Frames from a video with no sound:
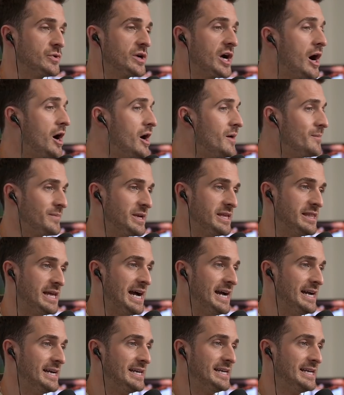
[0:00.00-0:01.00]
you can't be
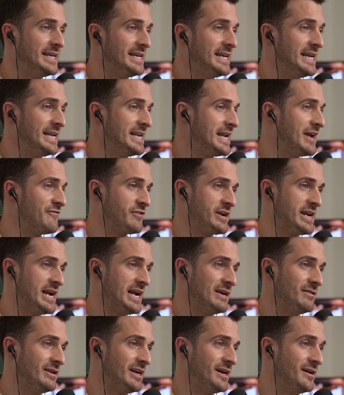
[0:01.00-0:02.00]
that in every
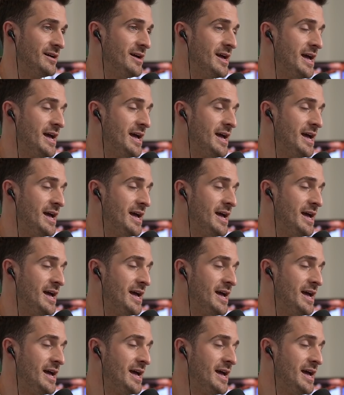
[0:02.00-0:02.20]
area.